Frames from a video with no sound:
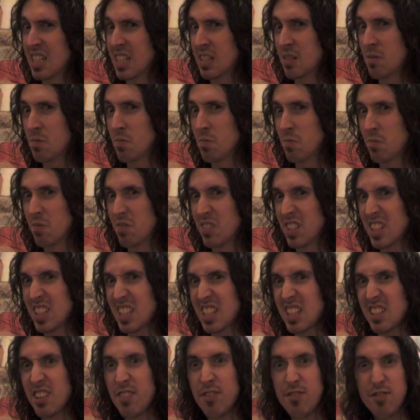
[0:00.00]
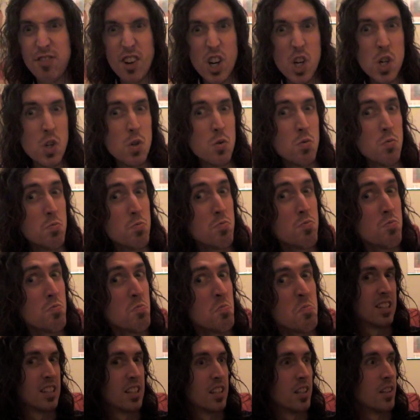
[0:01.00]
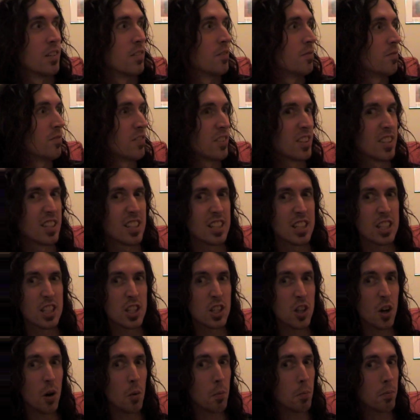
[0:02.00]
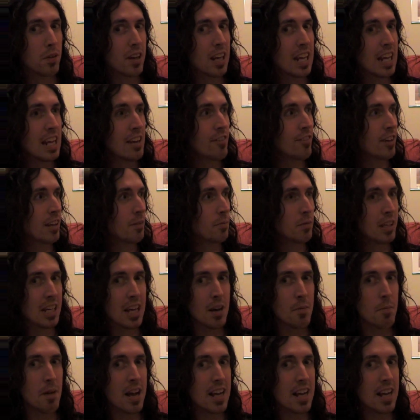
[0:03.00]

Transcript: It's the phone! Stop leaving me a